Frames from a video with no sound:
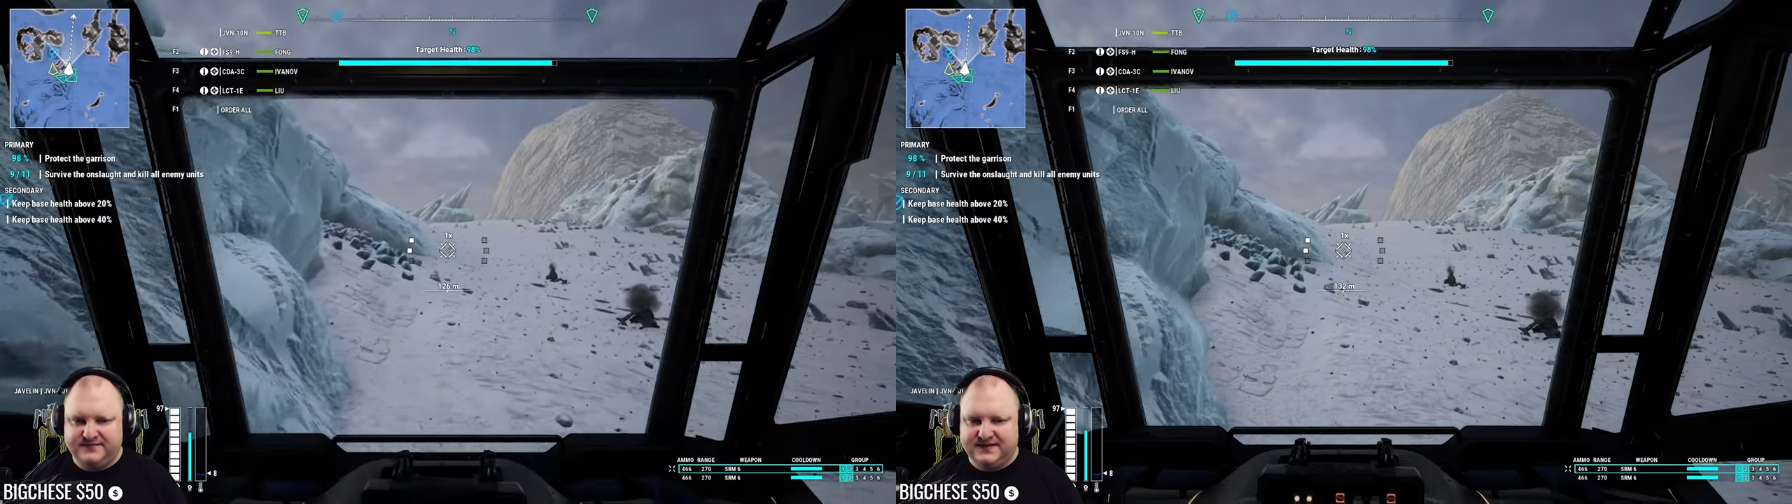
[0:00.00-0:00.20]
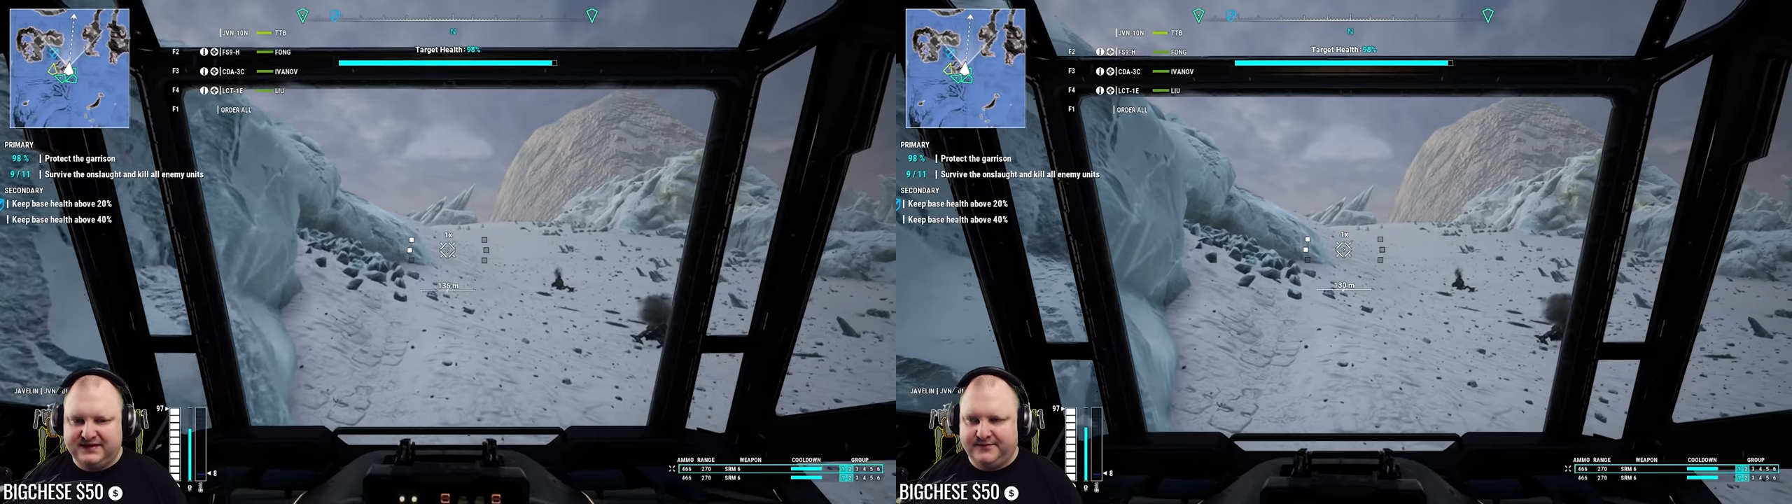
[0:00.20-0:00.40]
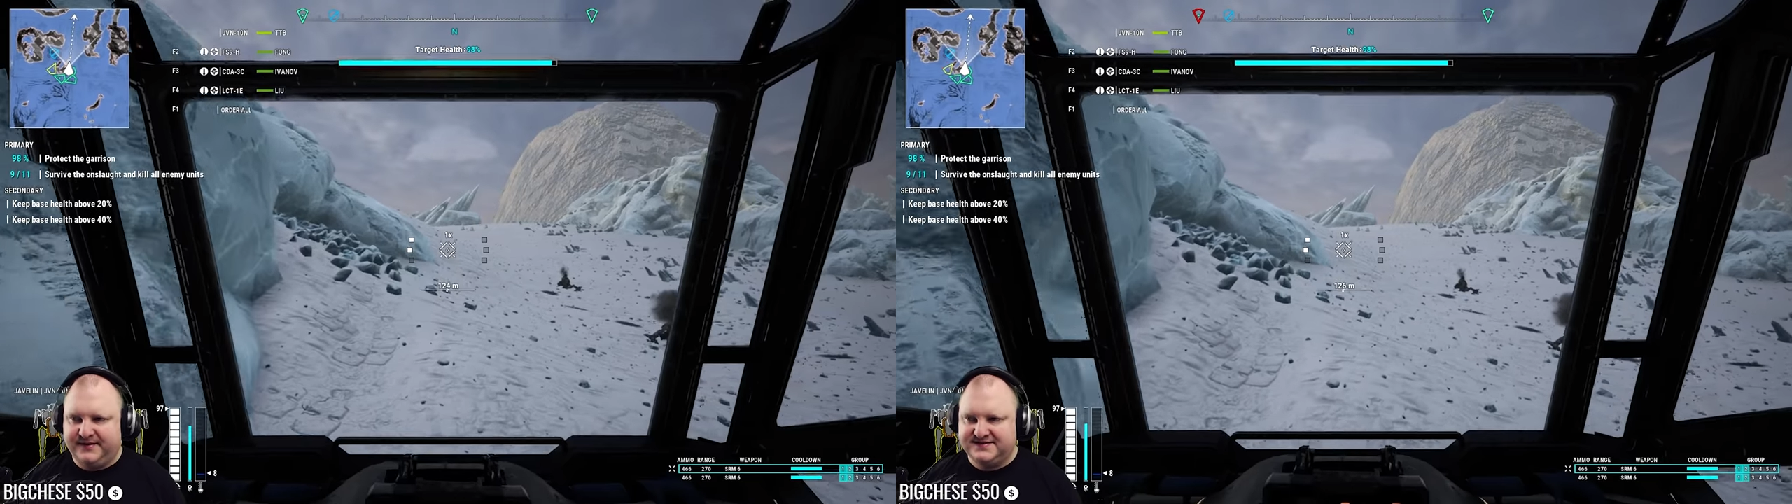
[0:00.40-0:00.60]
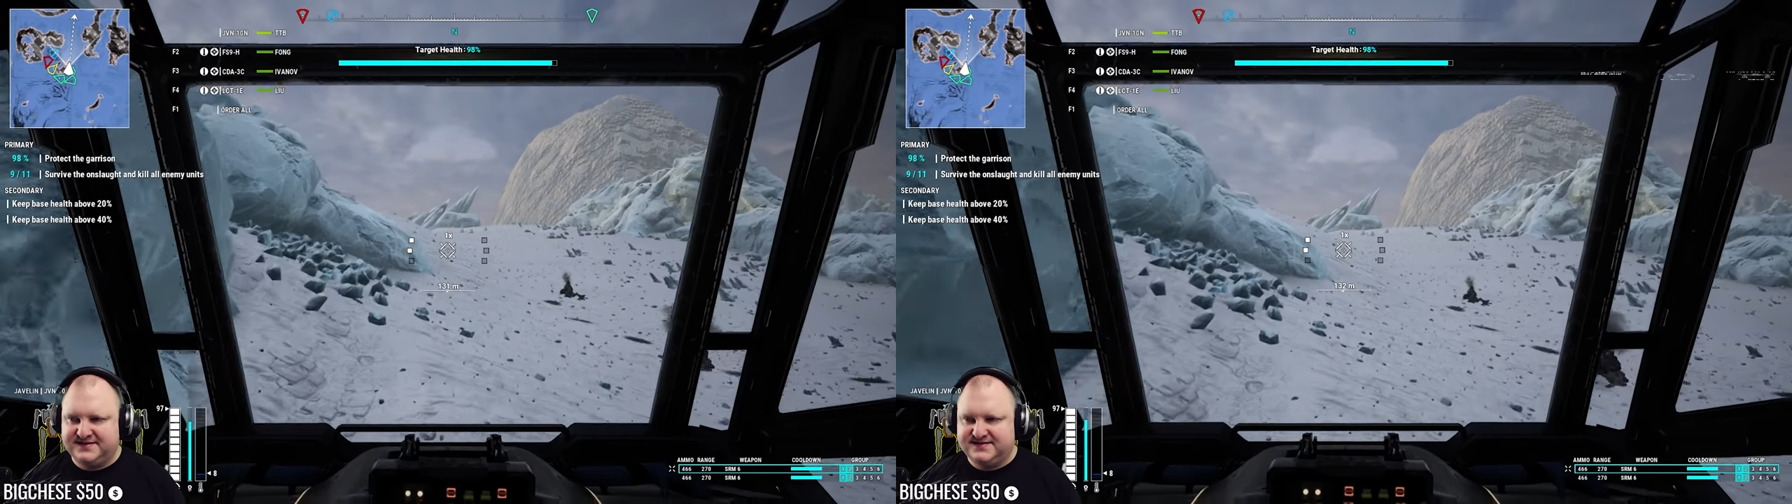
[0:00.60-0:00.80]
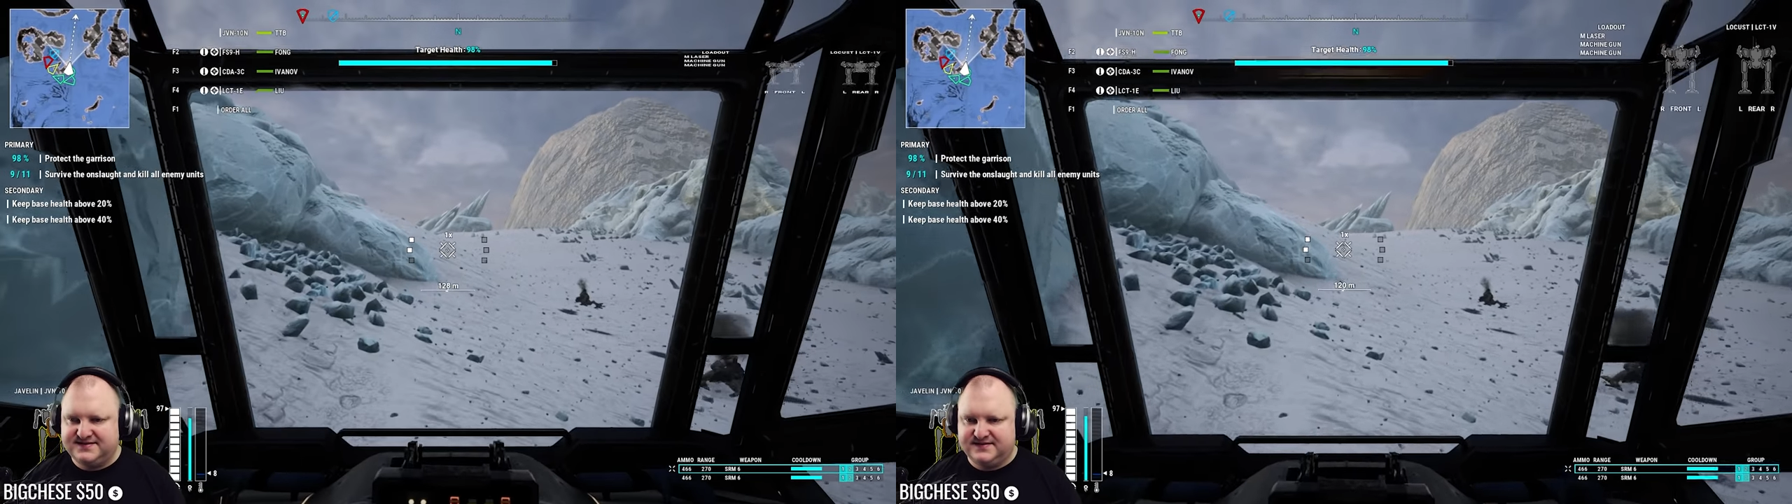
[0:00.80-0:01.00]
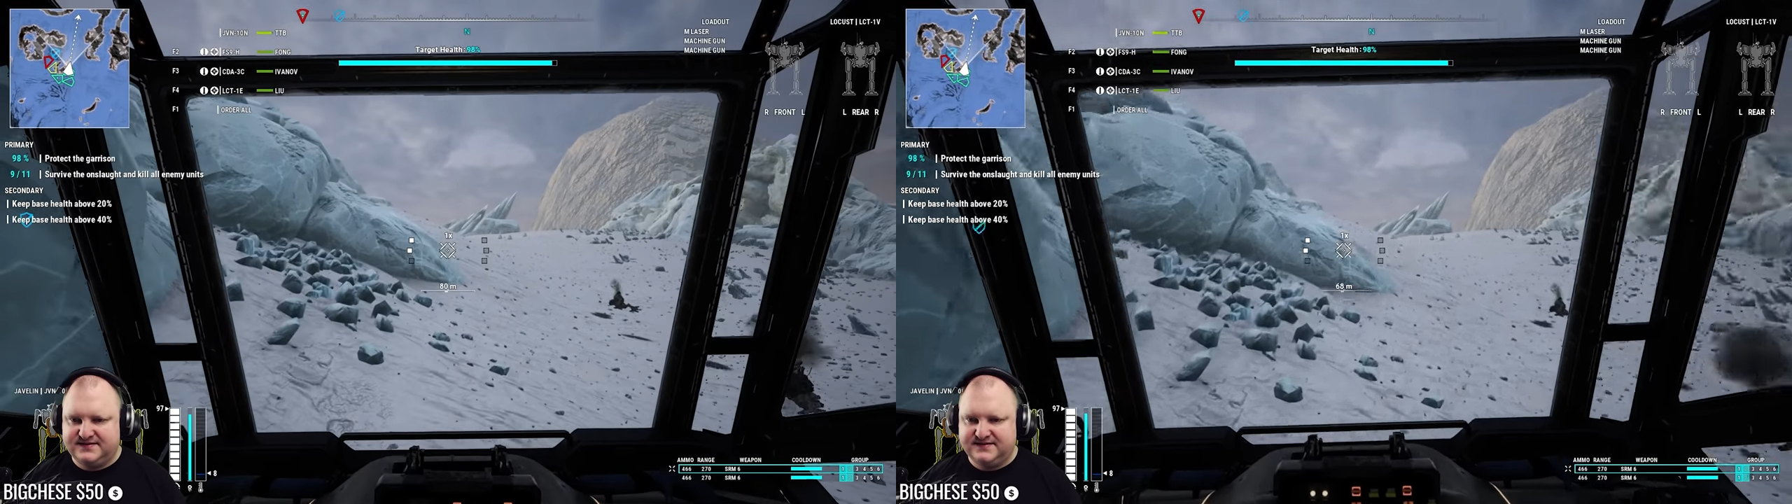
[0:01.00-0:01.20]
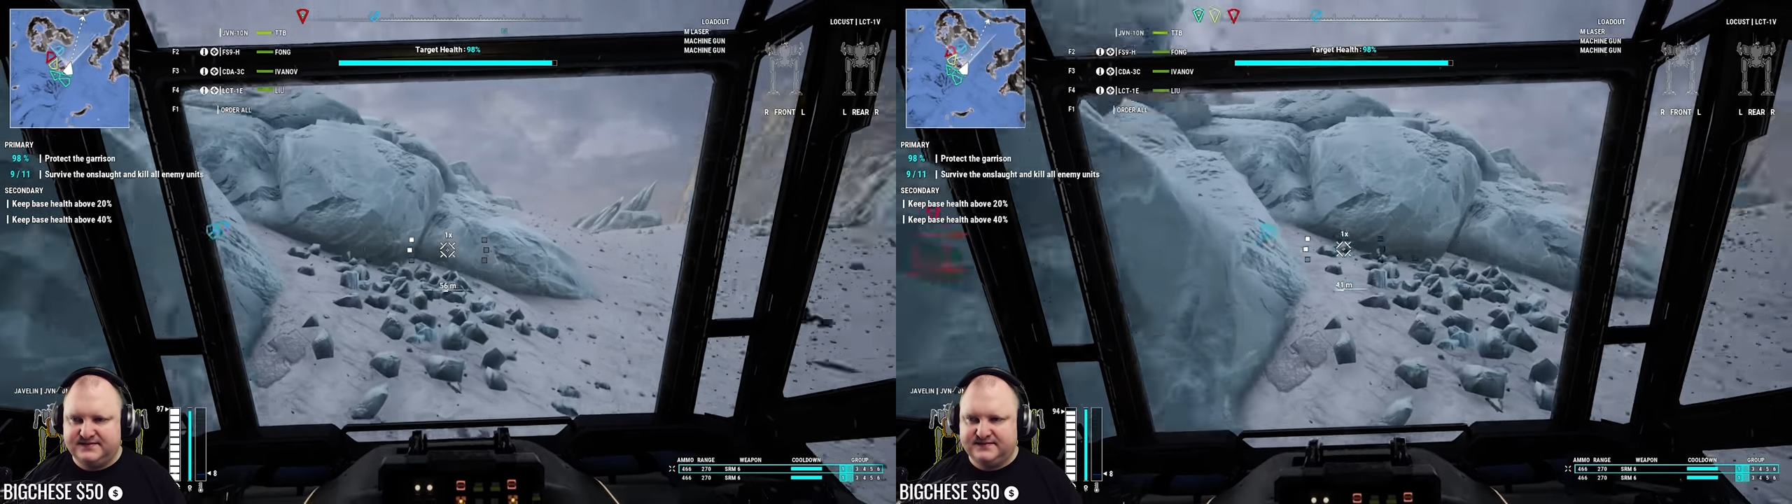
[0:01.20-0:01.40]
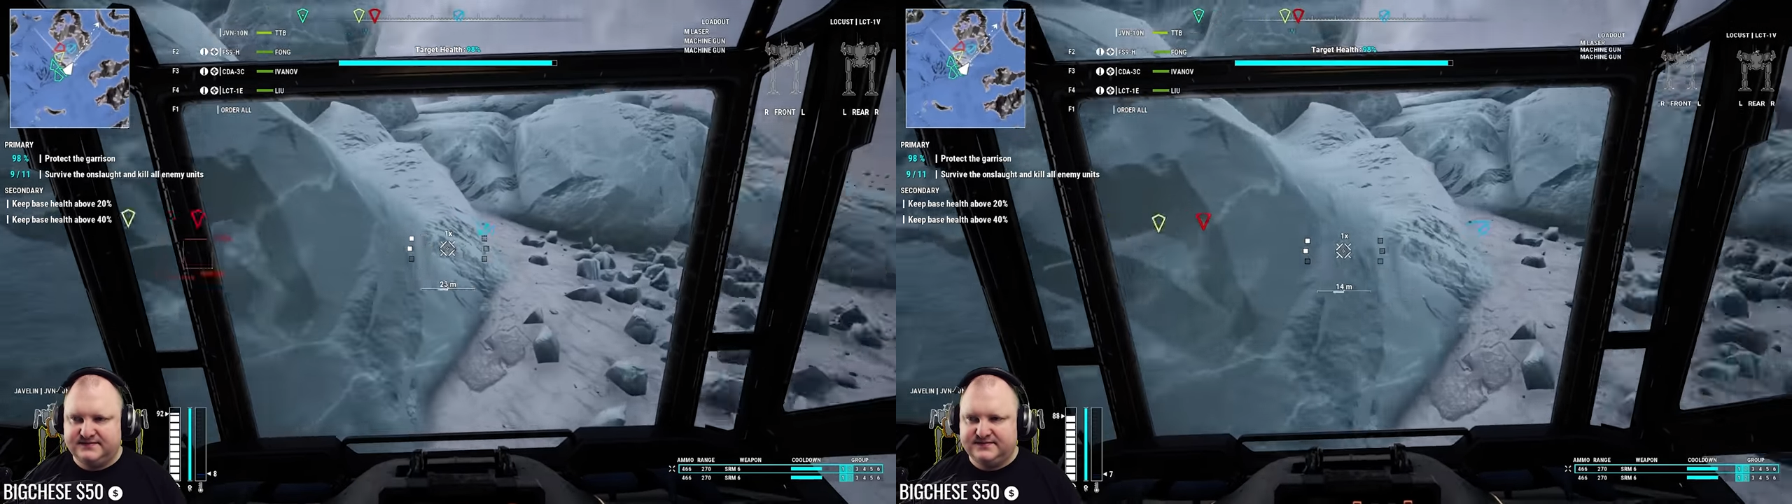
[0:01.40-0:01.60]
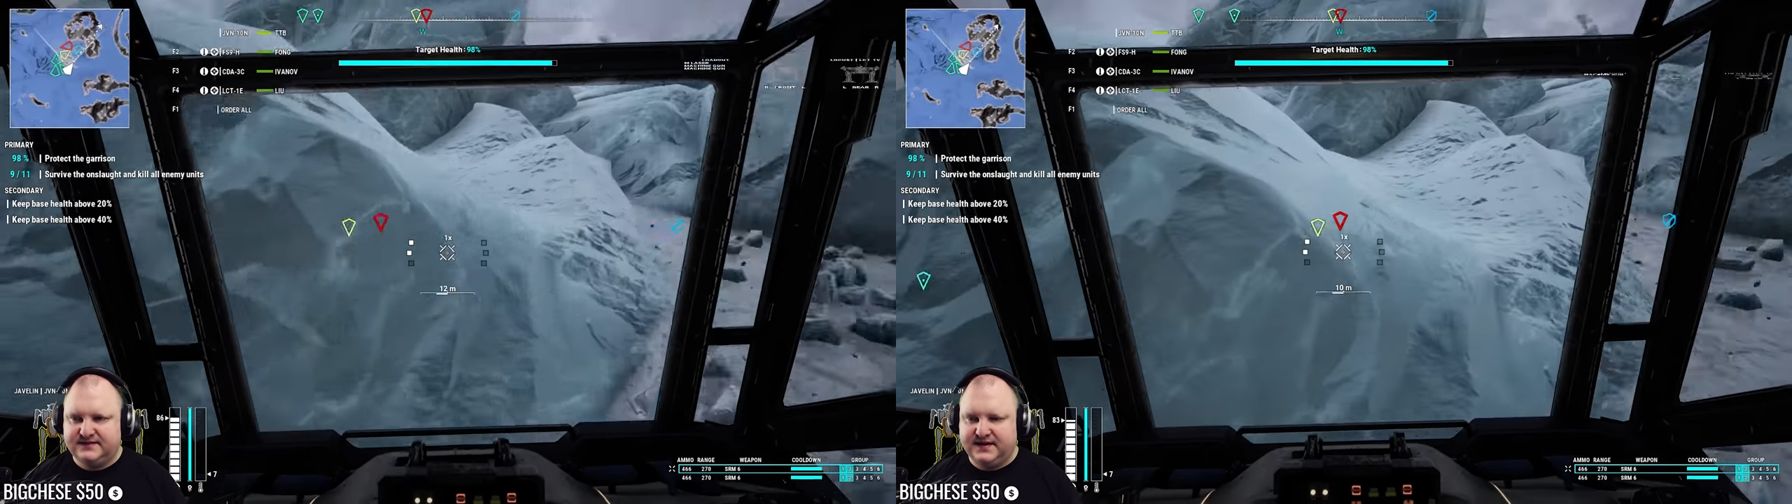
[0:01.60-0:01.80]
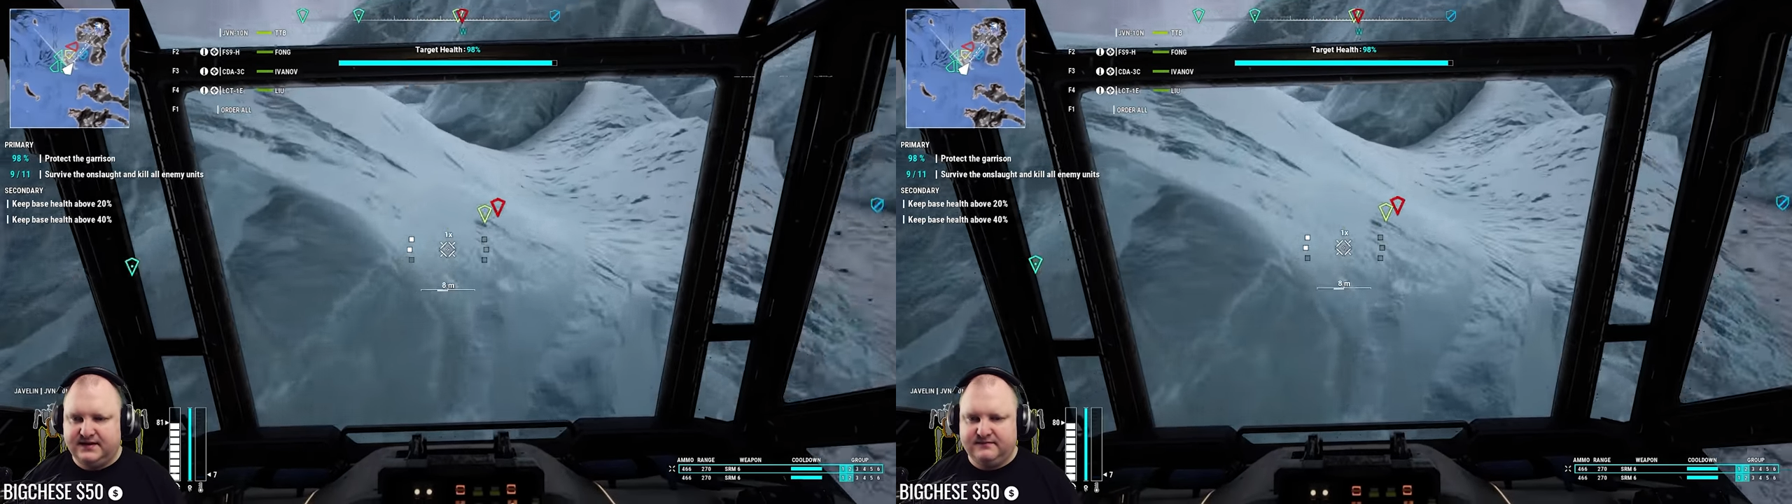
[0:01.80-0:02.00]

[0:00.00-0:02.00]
That would make sense. Hey.